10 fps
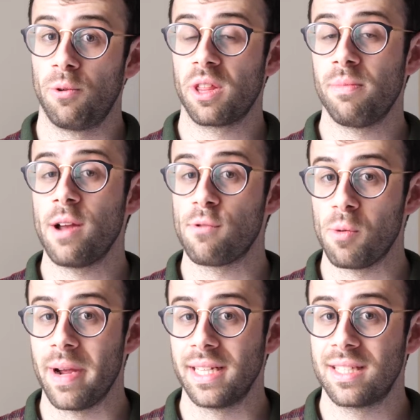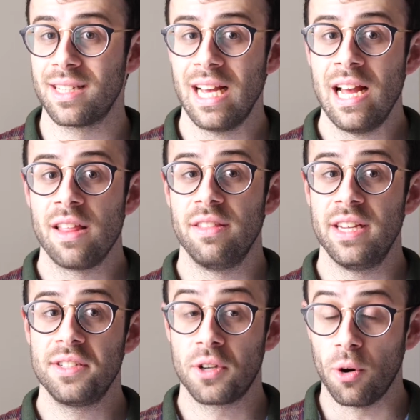with my roommates.
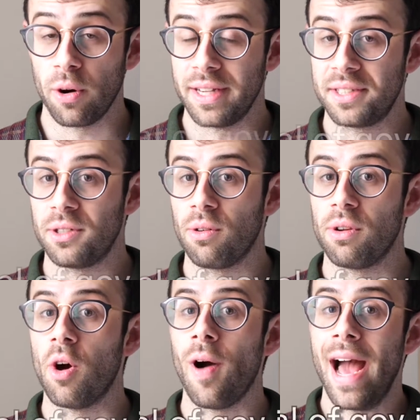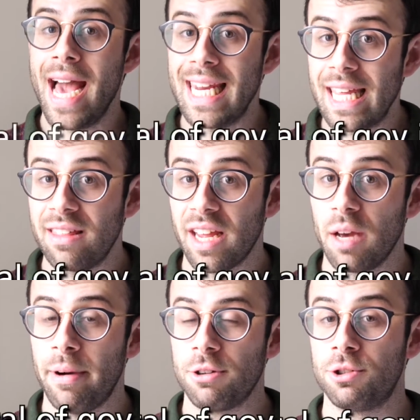These goys don't know anything
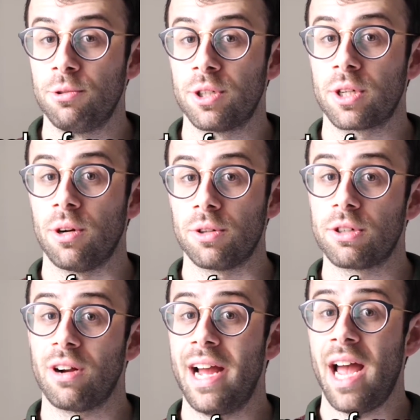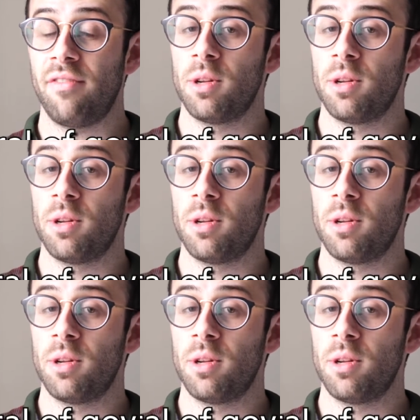about Jewish culture. I have